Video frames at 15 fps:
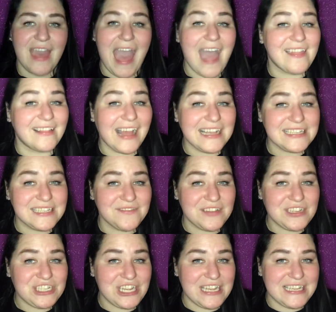And last
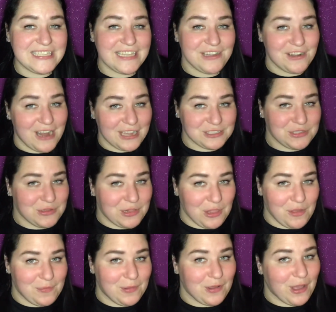division is International Global